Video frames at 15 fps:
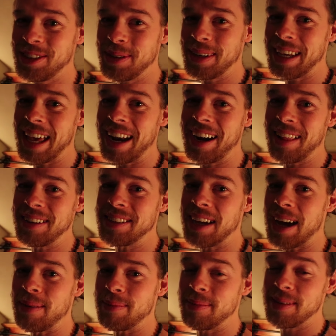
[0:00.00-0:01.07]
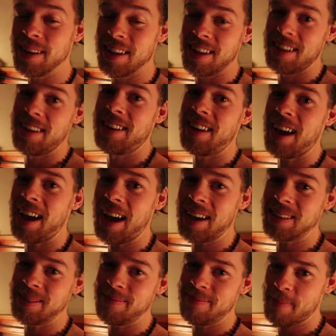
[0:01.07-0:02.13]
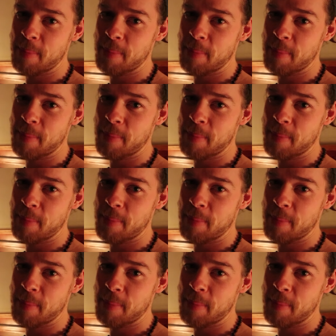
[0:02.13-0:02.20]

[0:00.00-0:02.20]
do it again another time. Night, guys.